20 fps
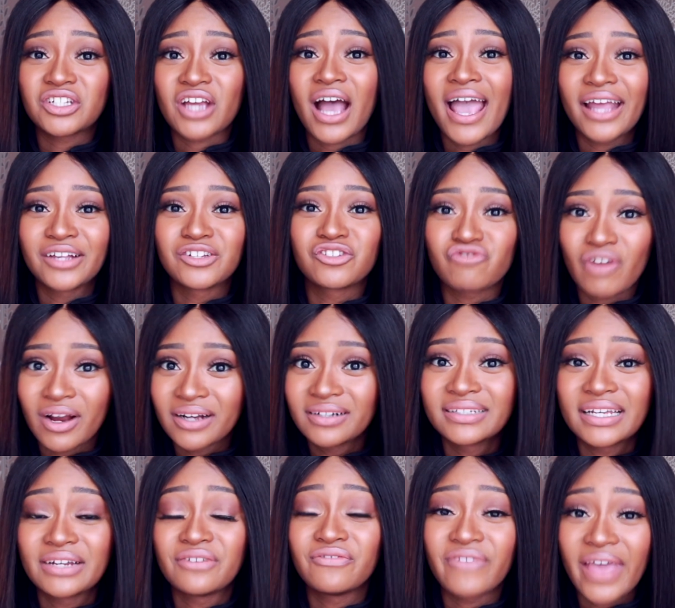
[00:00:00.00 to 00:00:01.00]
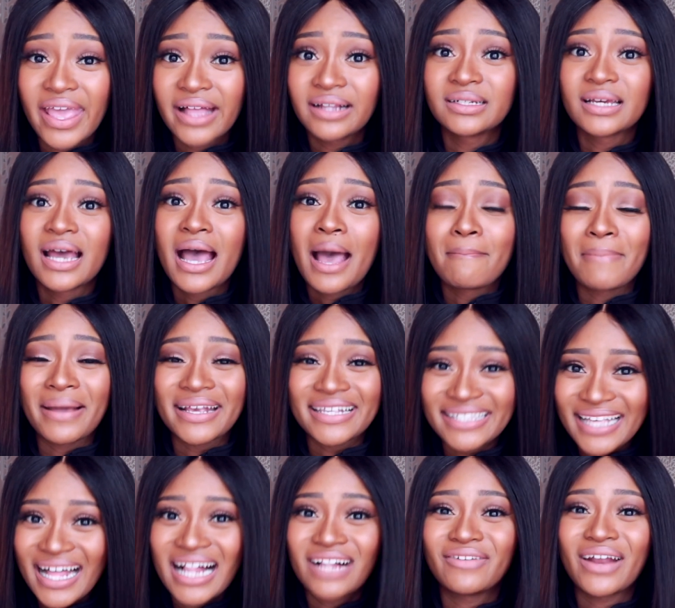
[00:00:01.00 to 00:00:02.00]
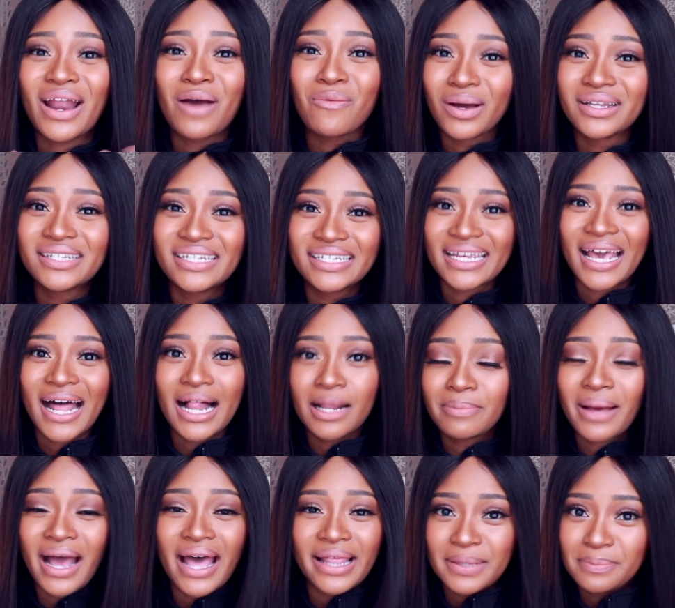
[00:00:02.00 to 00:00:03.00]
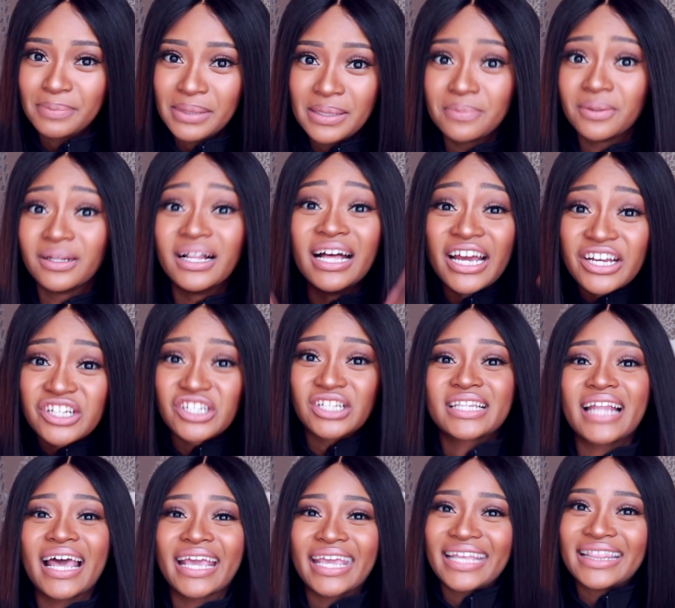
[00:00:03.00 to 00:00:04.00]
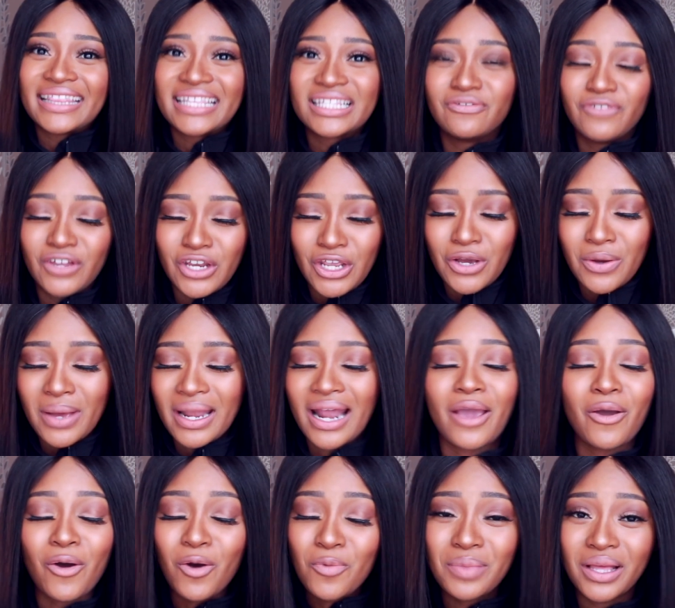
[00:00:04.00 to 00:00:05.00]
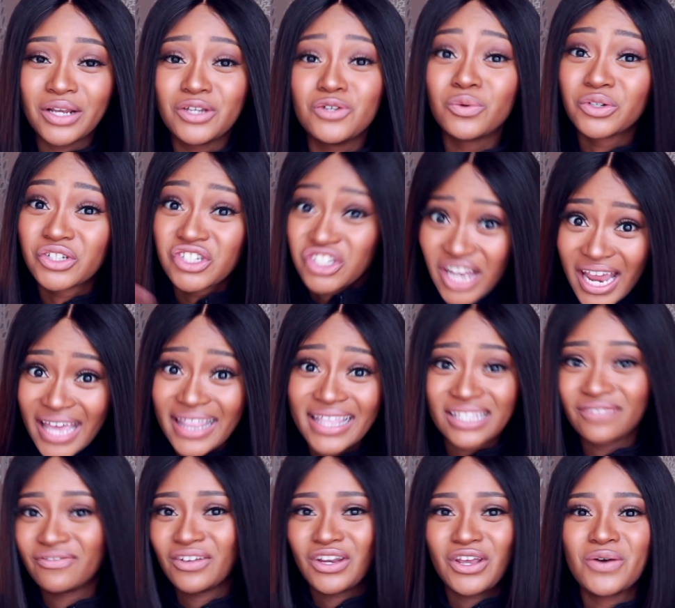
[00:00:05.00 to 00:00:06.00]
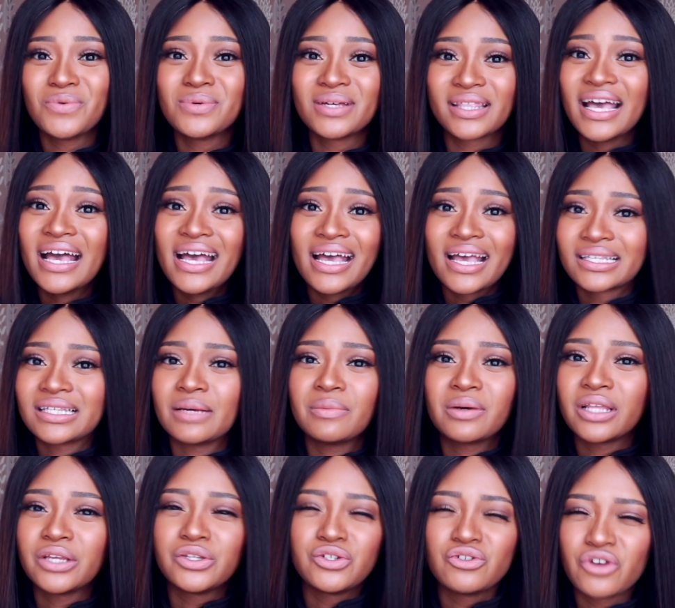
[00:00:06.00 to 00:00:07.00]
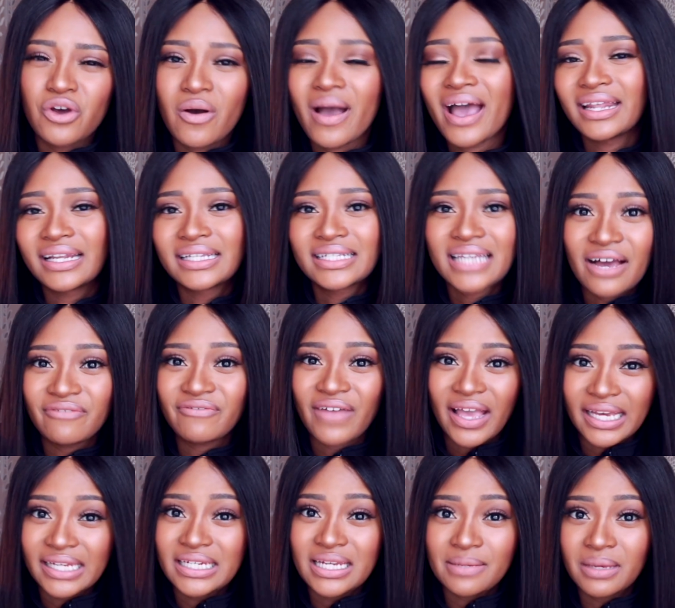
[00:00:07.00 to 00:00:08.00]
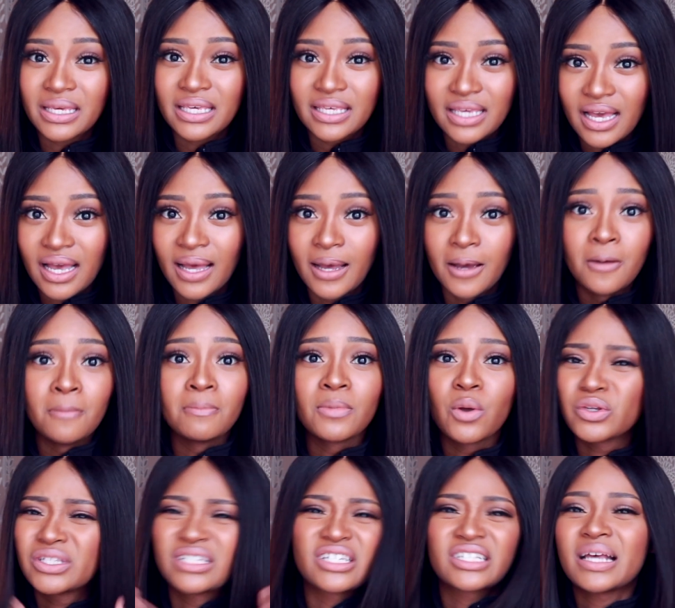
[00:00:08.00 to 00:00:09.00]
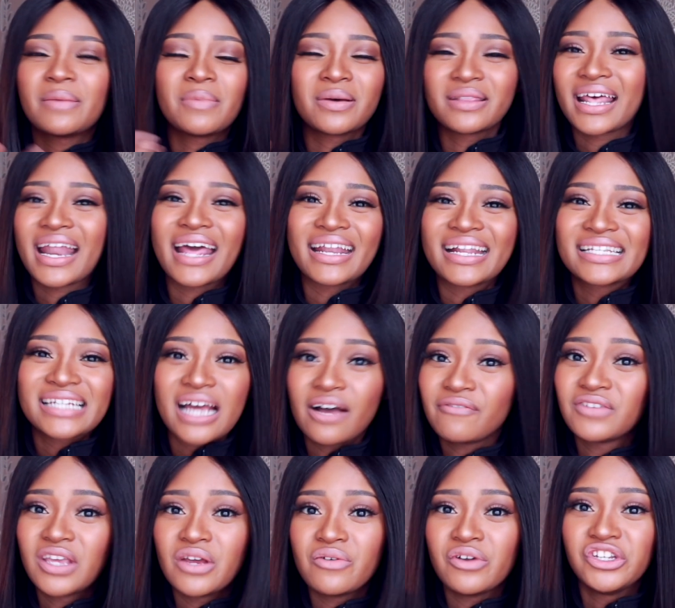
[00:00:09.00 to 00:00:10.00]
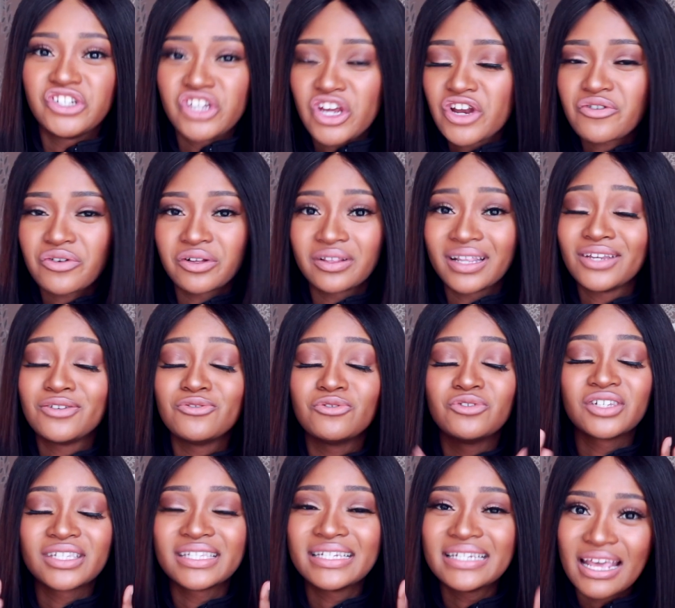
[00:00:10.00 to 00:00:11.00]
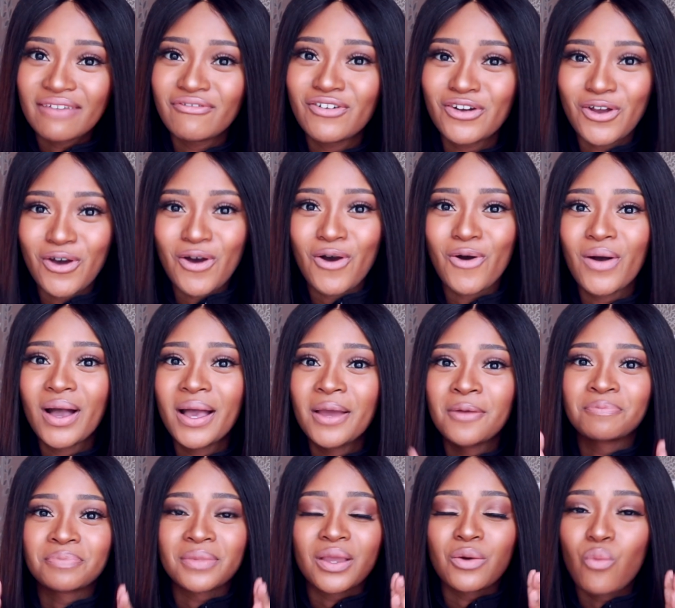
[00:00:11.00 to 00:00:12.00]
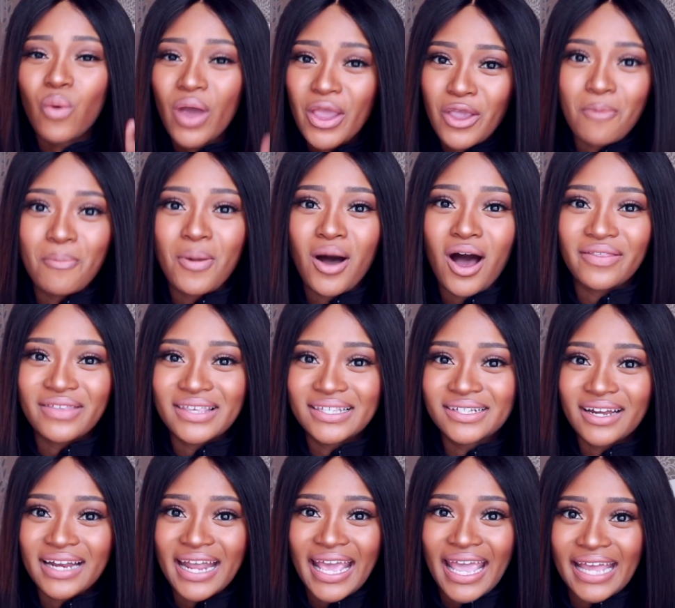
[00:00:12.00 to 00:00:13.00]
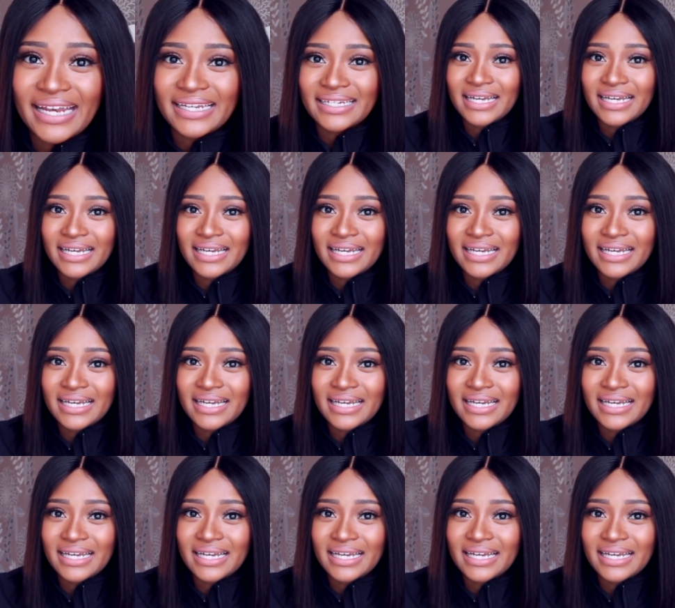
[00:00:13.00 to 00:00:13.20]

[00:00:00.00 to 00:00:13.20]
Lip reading: I had struggled and failed myself, and I wanted to help other people, just like in this video. And I hope that you will share this video with someone that you know had a tough academic year, or just someone that had a tough year in general, that you just never know where your path is going to end